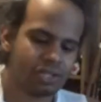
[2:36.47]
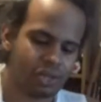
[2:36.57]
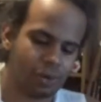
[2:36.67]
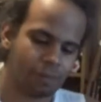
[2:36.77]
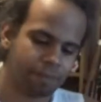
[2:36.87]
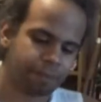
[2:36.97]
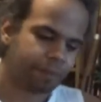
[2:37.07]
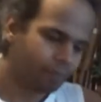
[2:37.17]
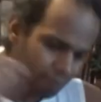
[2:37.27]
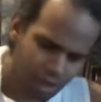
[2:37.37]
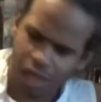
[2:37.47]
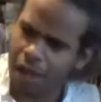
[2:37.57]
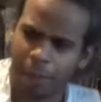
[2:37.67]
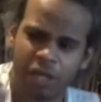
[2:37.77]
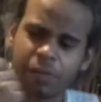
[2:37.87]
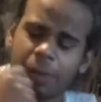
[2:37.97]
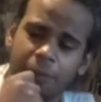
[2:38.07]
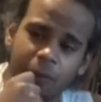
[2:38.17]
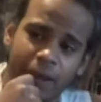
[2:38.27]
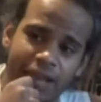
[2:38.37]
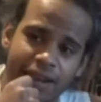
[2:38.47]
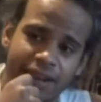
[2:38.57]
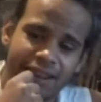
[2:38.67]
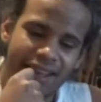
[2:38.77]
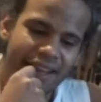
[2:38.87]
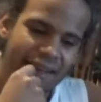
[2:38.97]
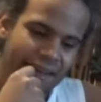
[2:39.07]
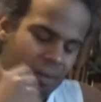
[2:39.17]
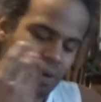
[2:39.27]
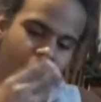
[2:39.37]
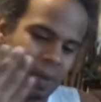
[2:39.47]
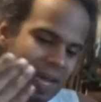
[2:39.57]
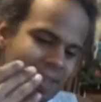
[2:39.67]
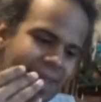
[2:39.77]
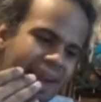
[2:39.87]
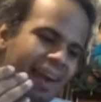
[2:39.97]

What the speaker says: So a bunch of people waited, we were all waited